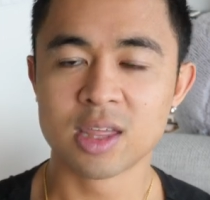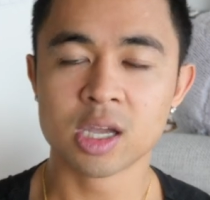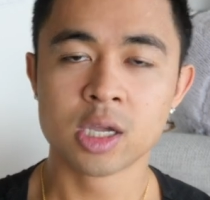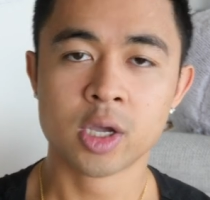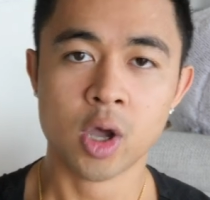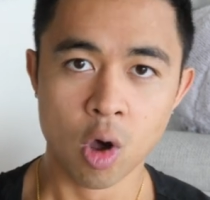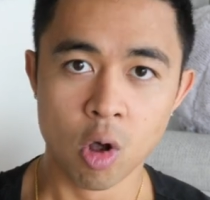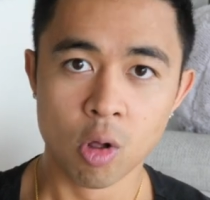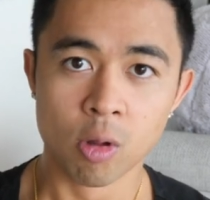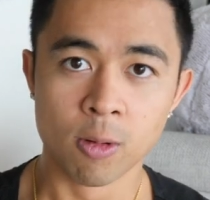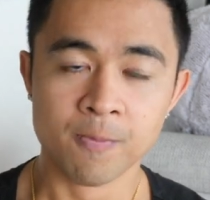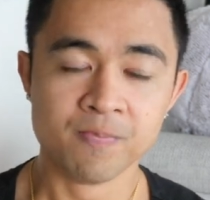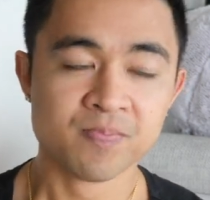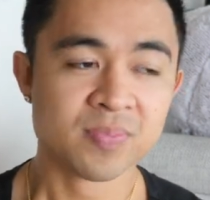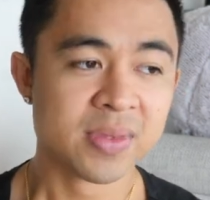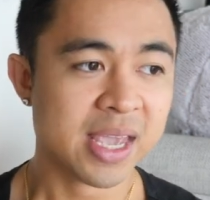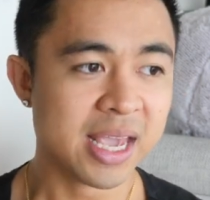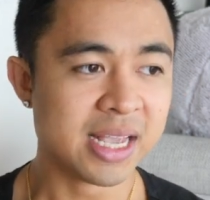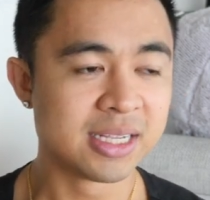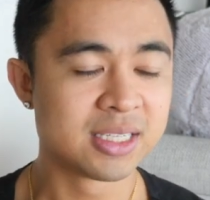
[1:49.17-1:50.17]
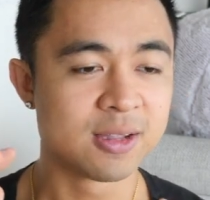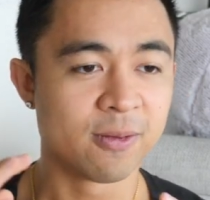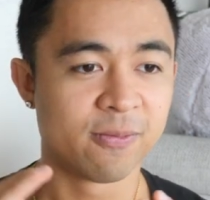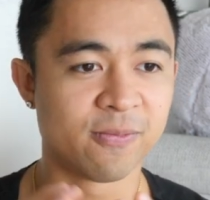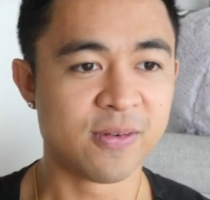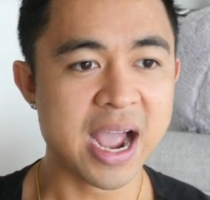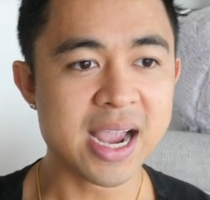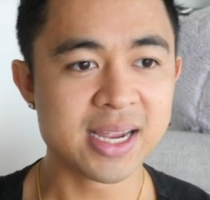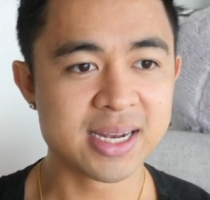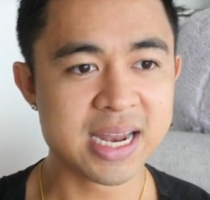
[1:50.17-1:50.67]
the goal is to
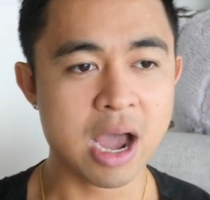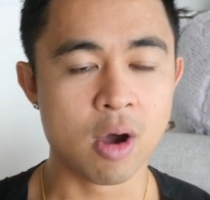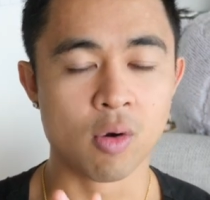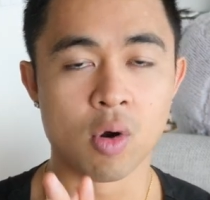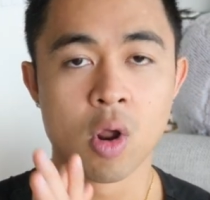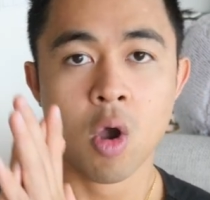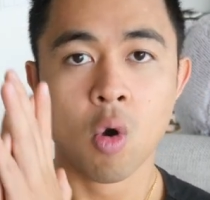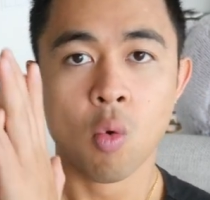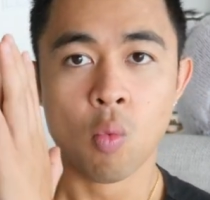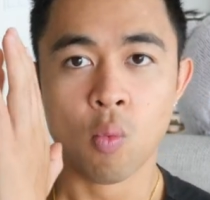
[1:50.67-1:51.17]
find out